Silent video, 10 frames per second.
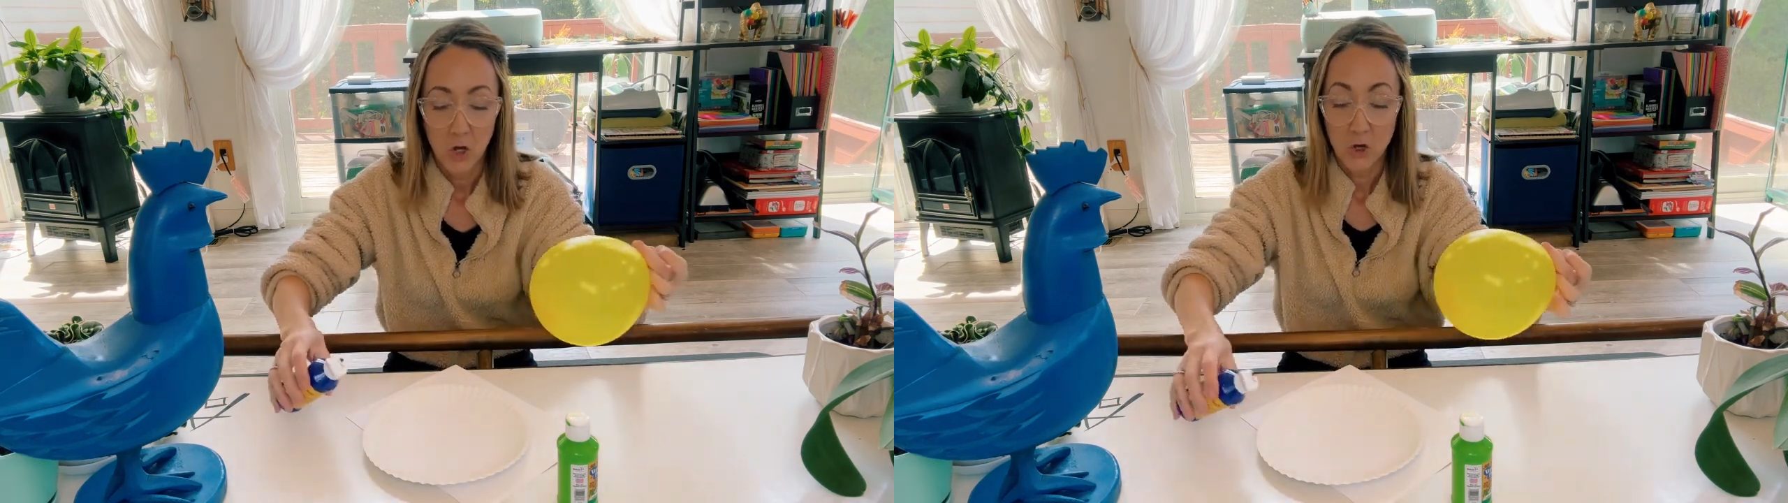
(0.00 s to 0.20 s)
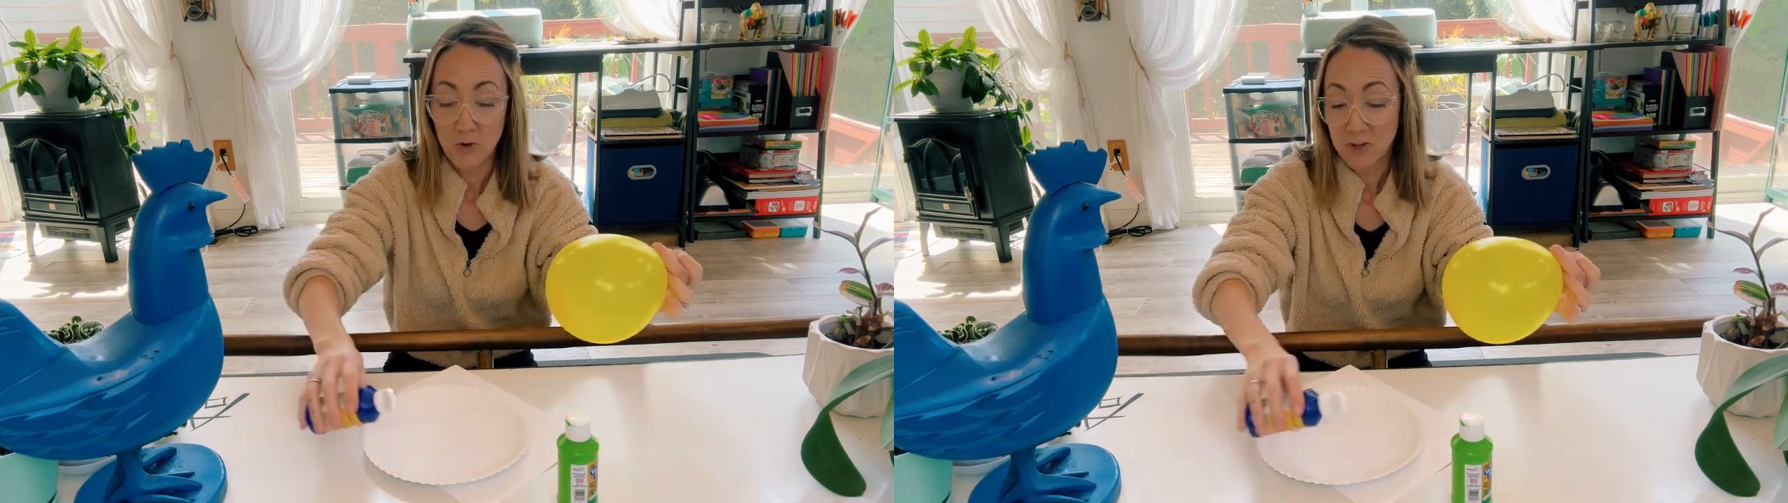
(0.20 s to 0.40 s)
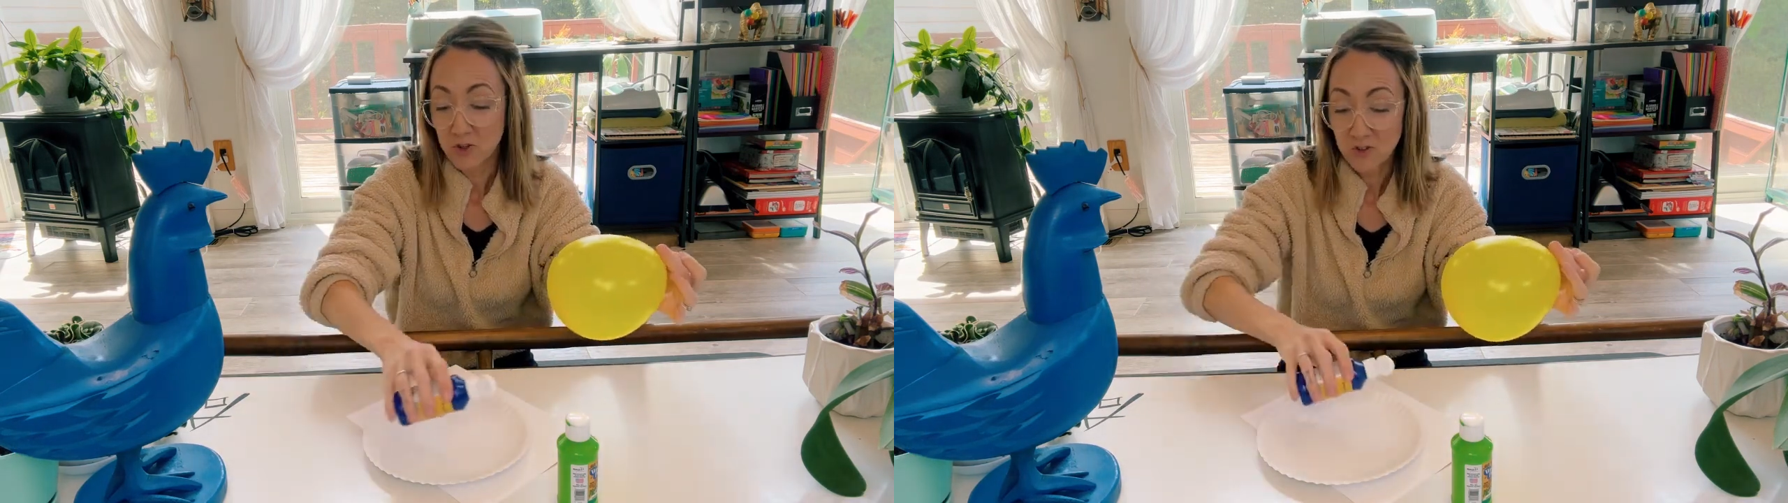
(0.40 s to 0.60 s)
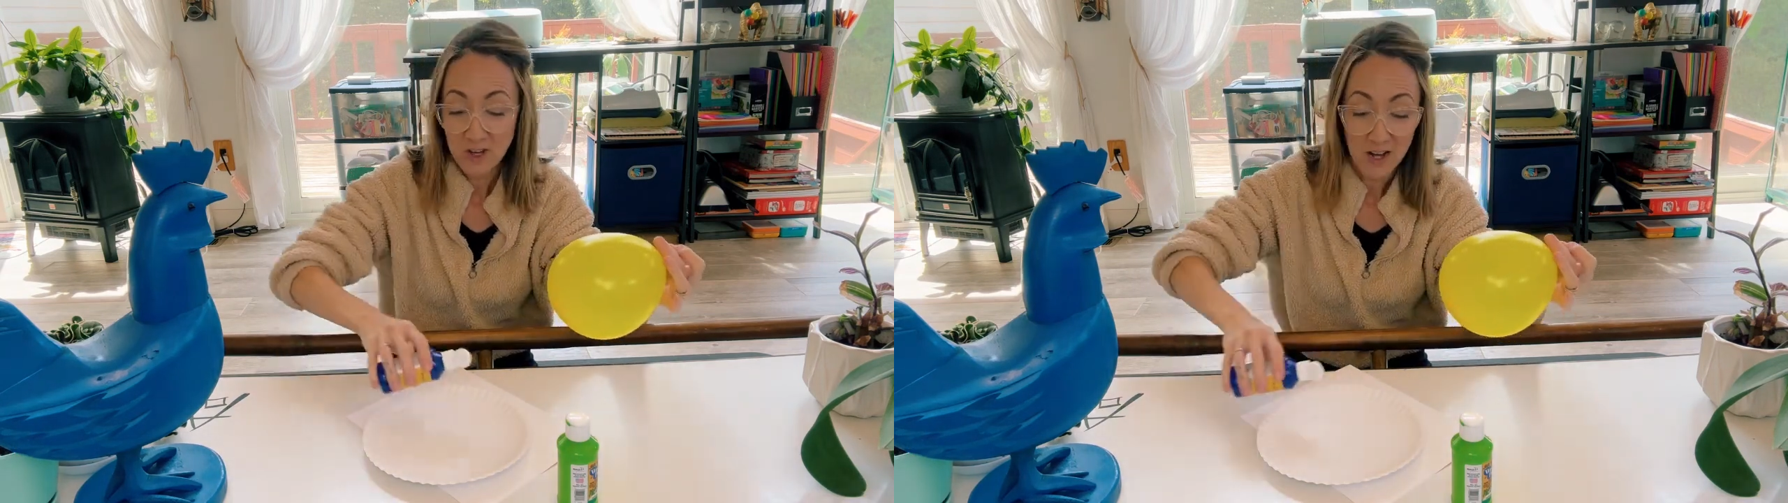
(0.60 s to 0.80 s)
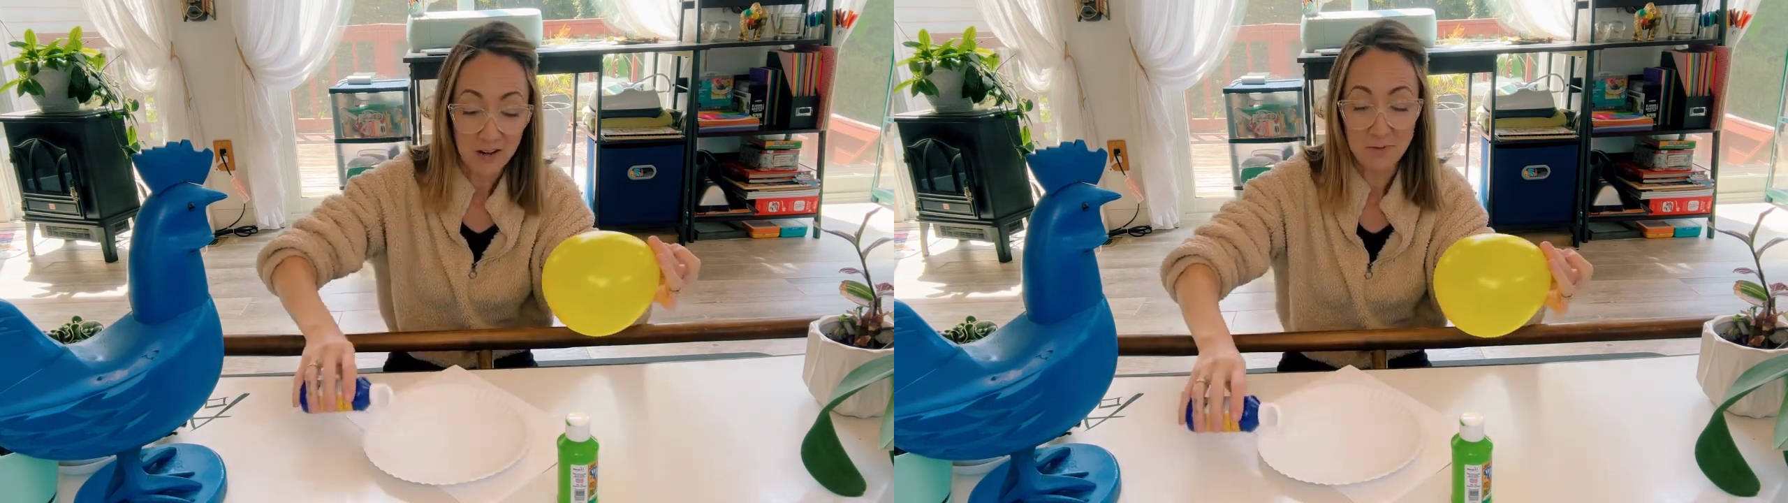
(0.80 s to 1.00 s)
You could just
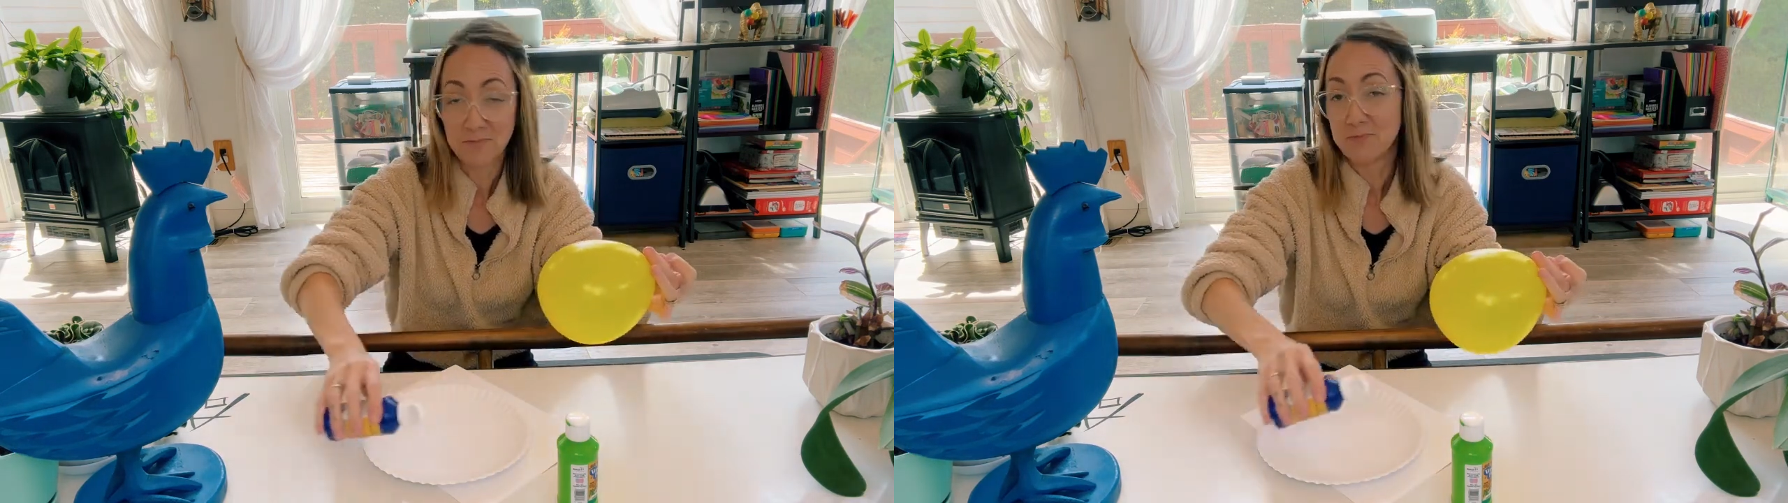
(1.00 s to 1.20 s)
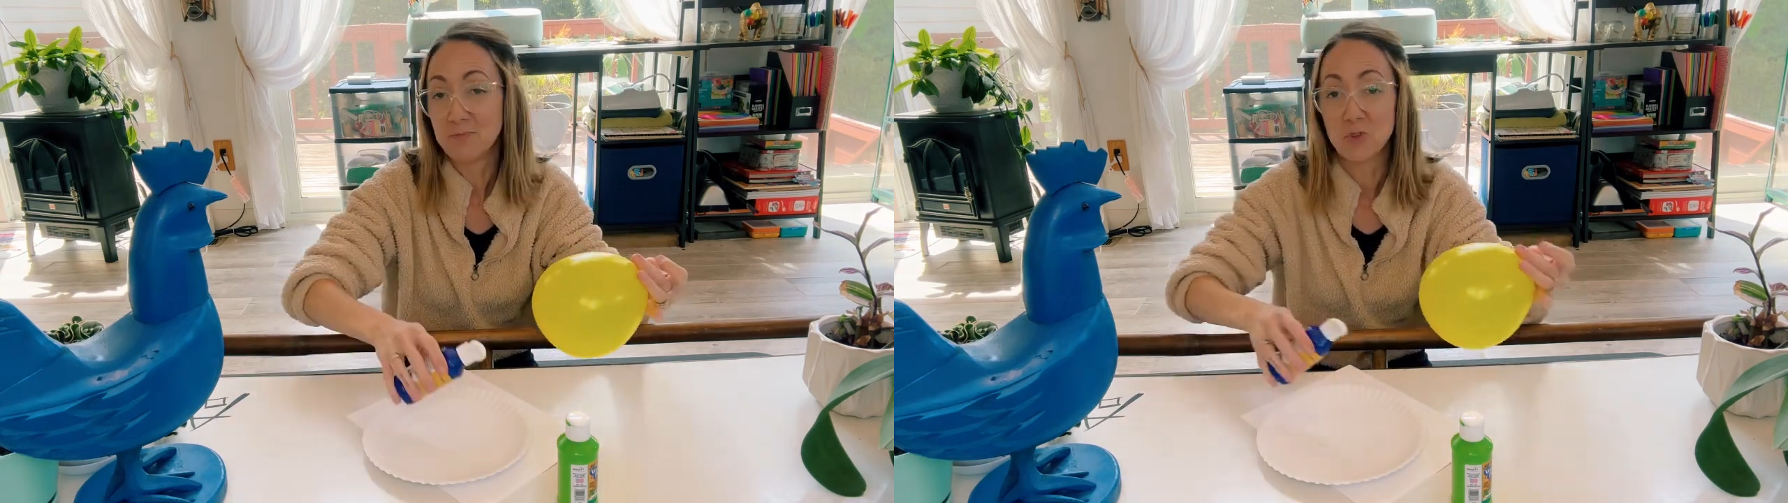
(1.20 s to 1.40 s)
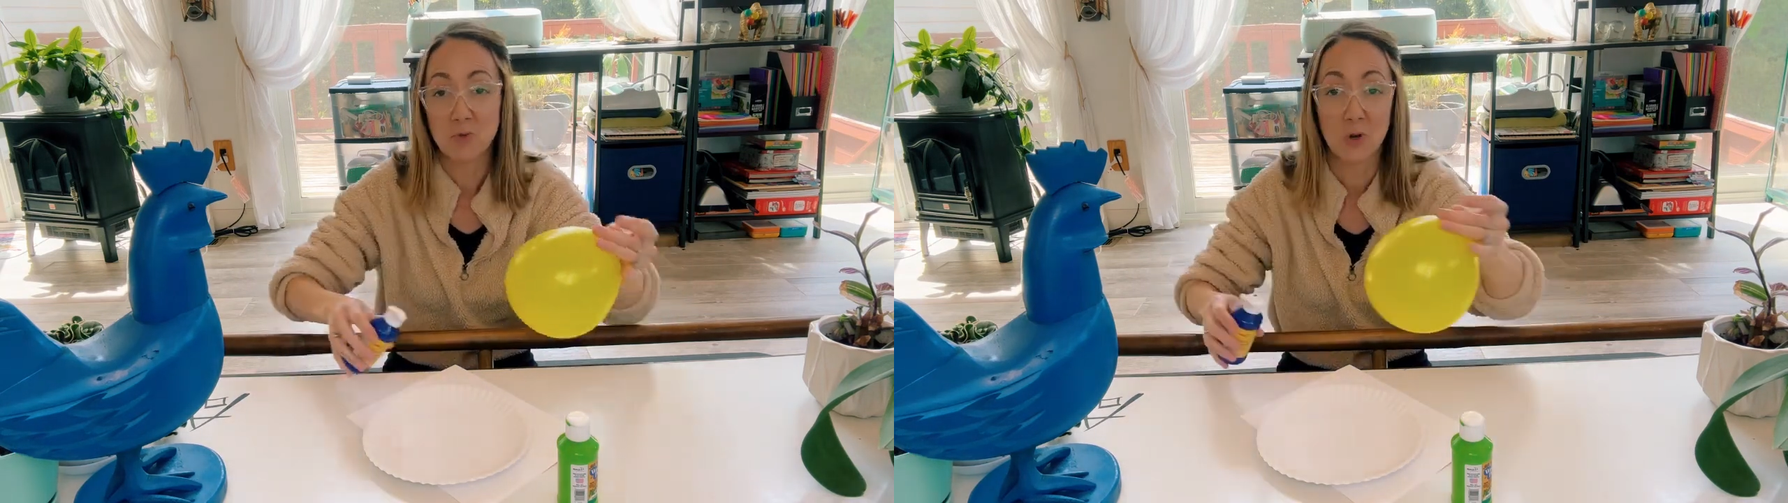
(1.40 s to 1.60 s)
kind of do it